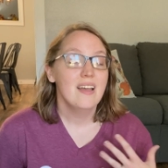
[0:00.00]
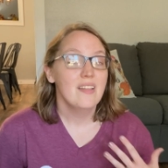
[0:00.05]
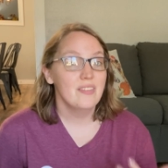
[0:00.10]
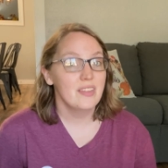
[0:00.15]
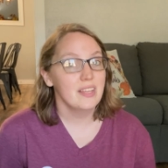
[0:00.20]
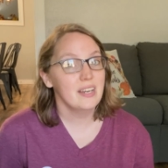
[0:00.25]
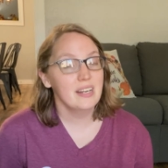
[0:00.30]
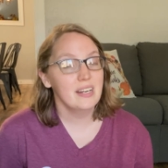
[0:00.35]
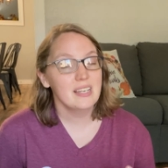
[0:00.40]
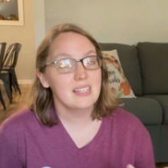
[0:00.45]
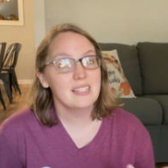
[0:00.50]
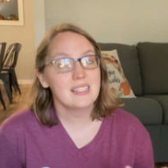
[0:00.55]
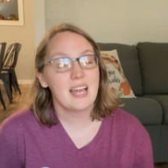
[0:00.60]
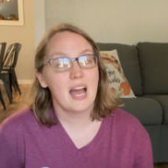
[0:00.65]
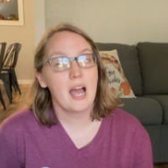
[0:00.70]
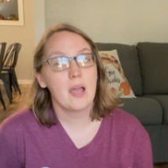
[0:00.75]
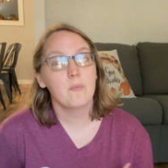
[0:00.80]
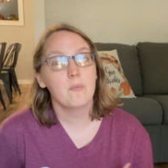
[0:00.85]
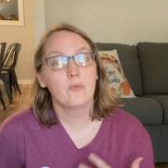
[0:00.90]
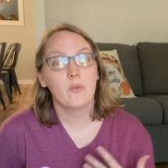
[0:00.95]
then it is
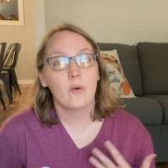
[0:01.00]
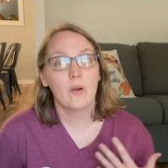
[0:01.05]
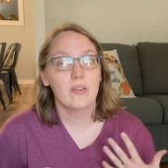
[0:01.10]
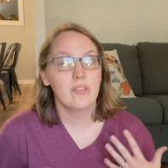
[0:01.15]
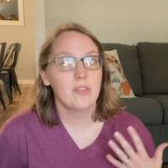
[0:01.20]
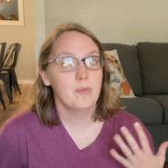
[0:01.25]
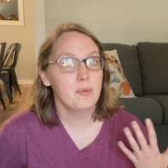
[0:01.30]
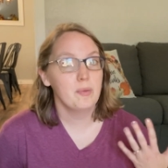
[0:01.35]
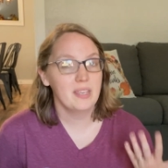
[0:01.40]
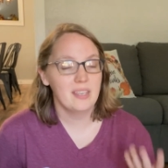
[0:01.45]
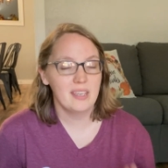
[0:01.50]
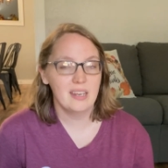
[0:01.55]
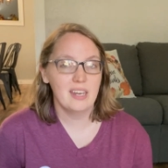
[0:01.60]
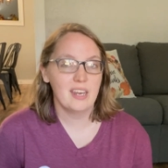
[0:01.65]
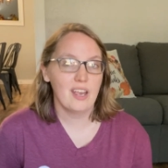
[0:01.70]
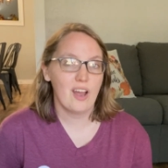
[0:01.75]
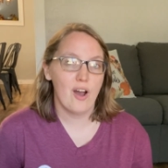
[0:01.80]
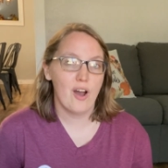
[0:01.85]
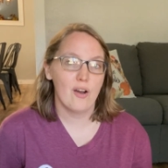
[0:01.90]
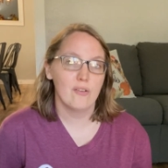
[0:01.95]
time for the
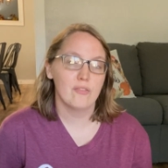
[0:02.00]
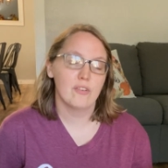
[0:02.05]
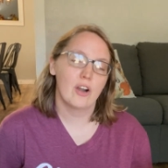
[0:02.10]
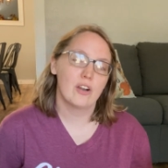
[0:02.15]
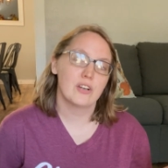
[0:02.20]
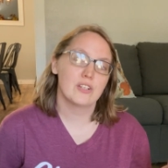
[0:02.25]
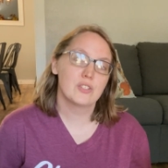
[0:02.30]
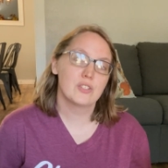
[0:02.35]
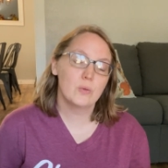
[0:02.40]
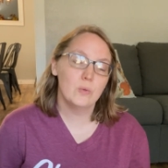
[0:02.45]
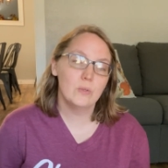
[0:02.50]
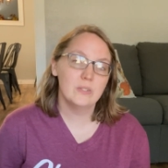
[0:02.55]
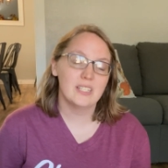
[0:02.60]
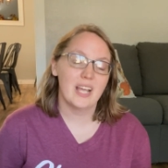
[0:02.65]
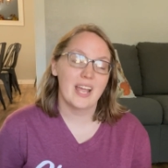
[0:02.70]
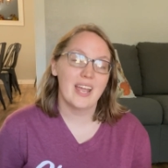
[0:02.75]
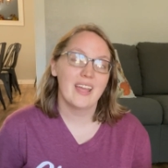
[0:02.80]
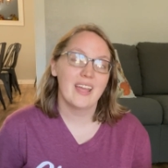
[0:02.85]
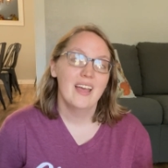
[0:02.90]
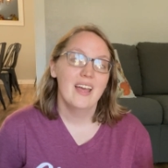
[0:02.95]
beginning of our school
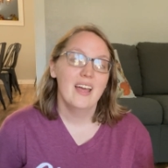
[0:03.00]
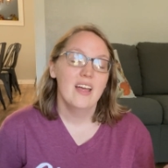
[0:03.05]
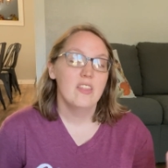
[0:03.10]
day.